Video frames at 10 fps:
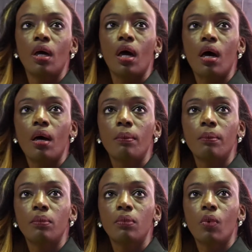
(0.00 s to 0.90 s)

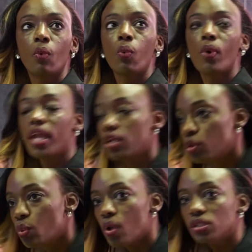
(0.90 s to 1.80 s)
um, where
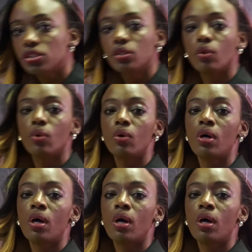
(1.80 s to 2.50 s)
you want to go,